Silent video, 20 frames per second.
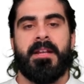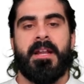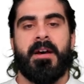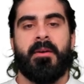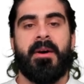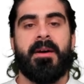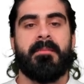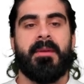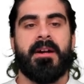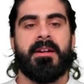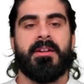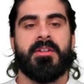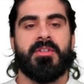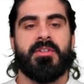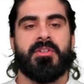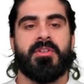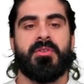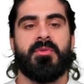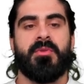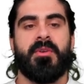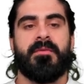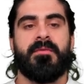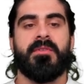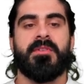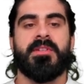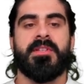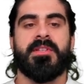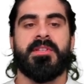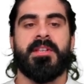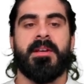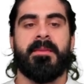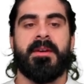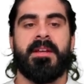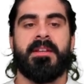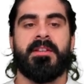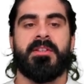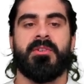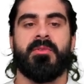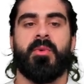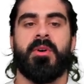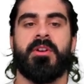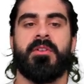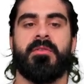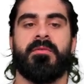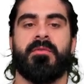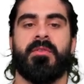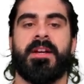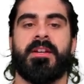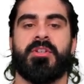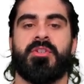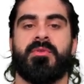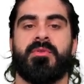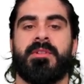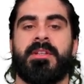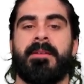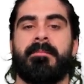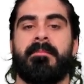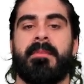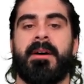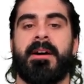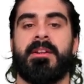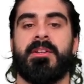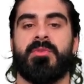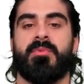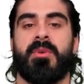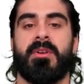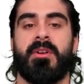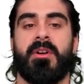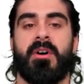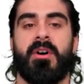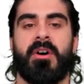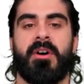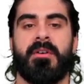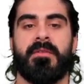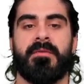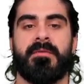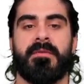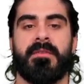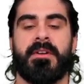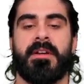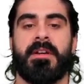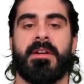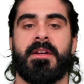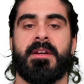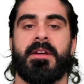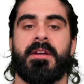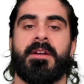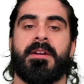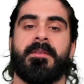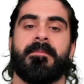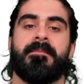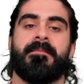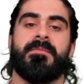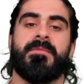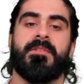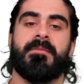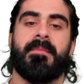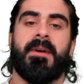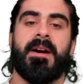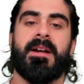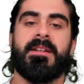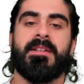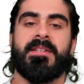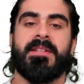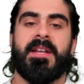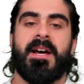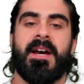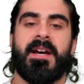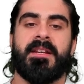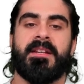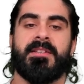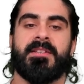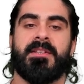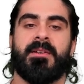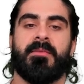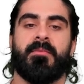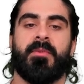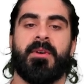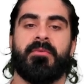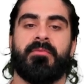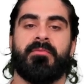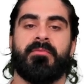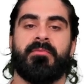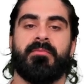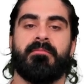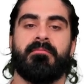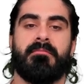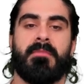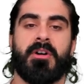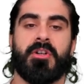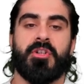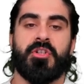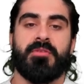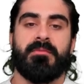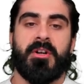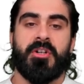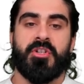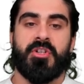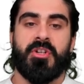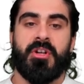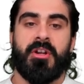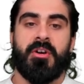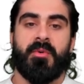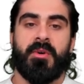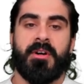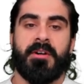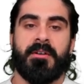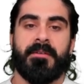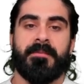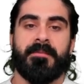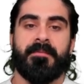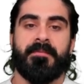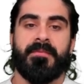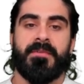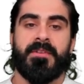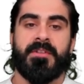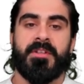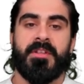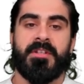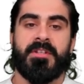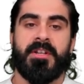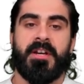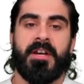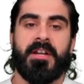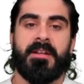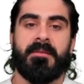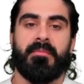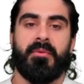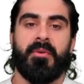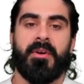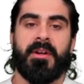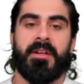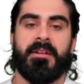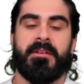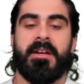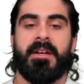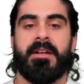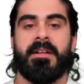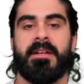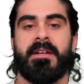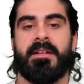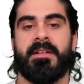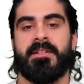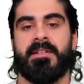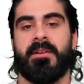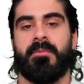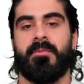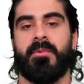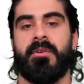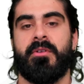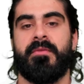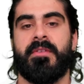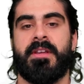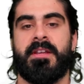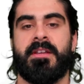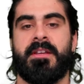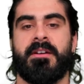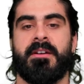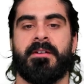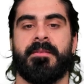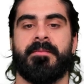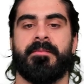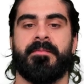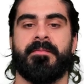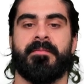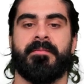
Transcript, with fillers: Now at minus 2, if you were to sub it into 1 over x, you'd get minus 1/2. So minus 9 is somewhere much, much lower. So the turning point is somewhere over here.